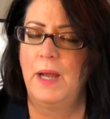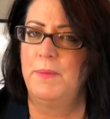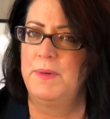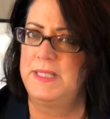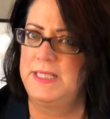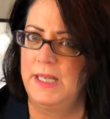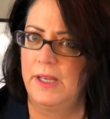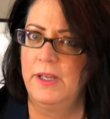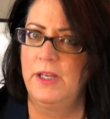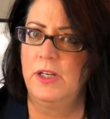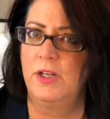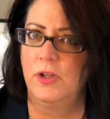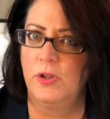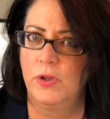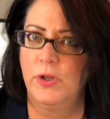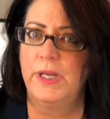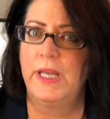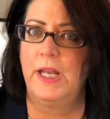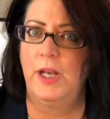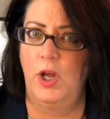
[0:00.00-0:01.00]
I would tell you to
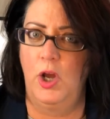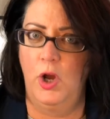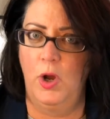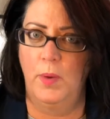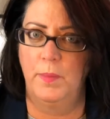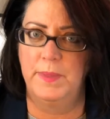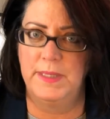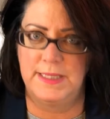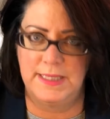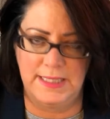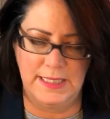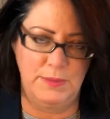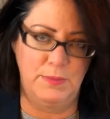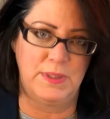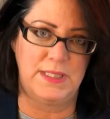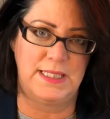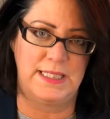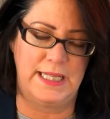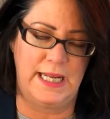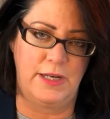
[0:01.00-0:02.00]
look at home and see
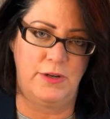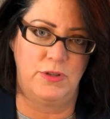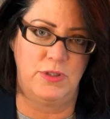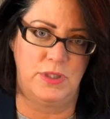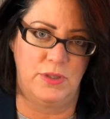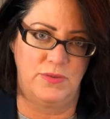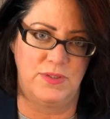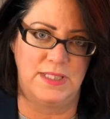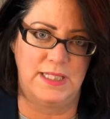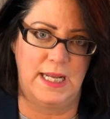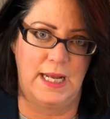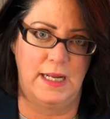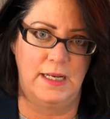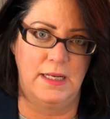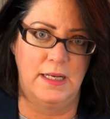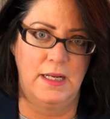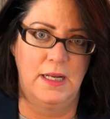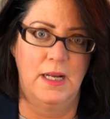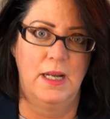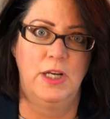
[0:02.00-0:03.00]
what standards you've set.